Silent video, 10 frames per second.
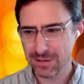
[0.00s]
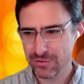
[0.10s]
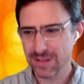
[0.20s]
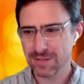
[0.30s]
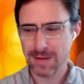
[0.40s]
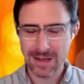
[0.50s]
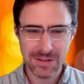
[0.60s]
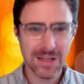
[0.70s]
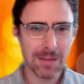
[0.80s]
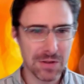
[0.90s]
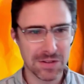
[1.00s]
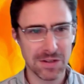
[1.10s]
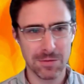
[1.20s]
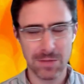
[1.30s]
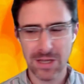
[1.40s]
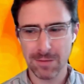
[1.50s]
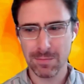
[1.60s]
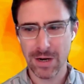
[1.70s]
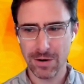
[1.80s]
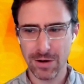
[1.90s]
transpile step is going to become
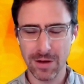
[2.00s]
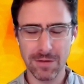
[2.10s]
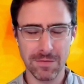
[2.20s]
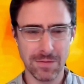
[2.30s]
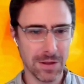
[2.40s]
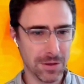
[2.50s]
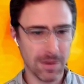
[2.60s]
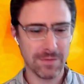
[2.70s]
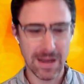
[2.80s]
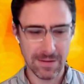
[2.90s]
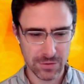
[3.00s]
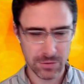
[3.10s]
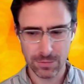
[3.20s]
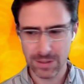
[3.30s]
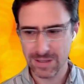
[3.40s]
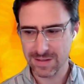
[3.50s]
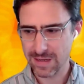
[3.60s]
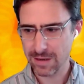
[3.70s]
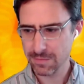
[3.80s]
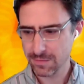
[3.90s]
part of the U I five tooling
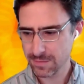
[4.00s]
itself.